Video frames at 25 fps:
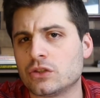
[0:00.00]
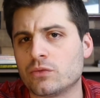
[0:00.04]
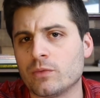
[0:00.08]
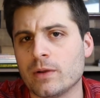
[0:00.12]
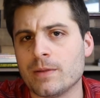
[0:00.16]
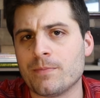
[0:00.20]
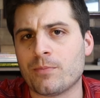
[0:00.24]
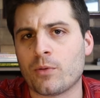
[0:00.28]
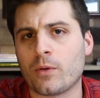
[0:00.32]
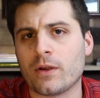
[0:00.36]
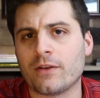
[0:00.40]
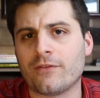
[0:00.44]

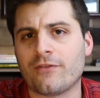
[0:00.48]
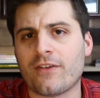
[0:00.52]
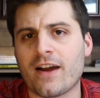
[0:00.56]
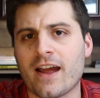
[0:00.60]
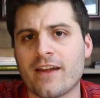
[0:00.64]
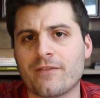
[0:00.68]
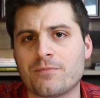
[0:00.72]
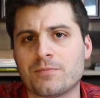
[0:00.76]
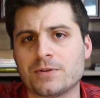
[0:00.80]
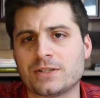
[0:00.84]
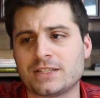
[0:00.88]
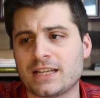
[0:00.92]

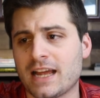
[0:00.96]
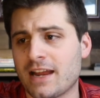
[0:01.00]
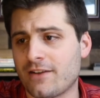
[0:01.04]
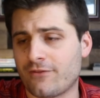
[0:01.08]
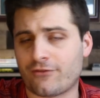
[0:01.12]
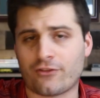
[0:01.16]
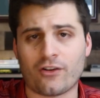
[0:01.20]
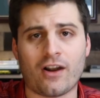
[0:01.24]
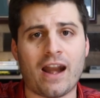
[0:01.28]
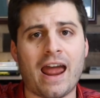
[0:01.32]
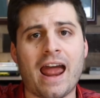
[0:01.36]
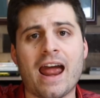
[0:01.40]
3.5%
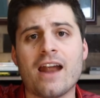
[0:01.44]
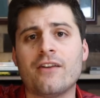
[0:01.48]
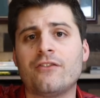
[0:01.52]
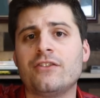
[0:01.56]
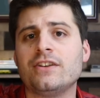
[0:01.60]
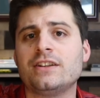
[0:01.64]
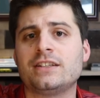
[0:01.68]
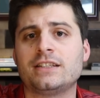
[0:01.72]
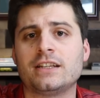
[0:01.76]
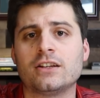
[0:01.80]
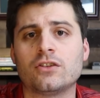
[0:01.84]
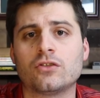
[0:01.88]
for
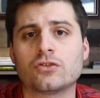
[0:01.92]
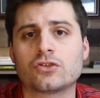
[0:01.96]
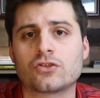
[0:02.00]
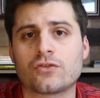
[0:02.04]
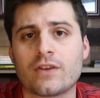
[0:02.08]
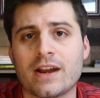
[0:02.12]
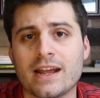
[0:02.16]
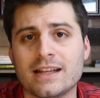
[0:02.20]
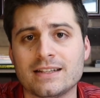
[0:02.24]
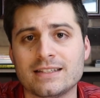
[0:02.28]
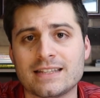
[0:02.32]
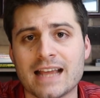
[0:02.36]
every single
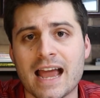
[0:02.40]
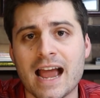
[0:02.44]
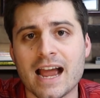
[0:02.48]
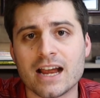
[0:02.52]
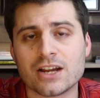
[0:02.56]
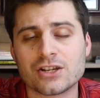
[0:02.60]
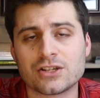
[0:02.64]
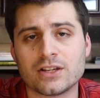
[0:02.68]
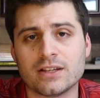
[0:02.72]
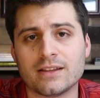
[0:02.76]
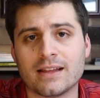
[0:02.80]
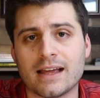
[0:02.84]

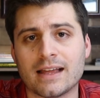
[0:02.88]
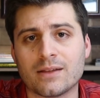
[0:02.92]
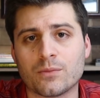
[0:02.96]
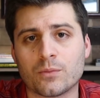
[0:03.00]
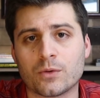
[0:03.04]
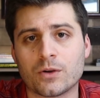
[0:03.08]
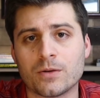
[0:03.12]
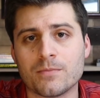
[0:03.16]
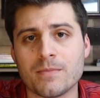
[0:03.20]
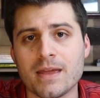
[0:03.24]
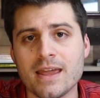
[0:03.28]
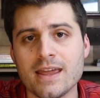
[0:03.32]
transaction that
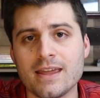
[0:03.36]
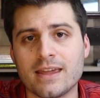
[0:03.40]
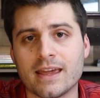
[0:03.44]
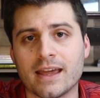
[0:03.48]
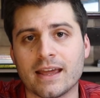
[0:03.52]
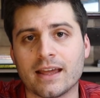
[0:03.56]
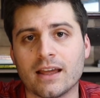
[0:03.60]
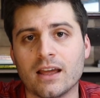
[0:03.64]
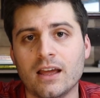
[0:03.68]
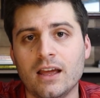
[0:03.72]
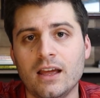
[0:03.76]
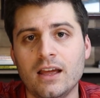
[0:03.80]
we're
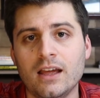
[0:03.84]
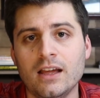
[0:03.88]
making.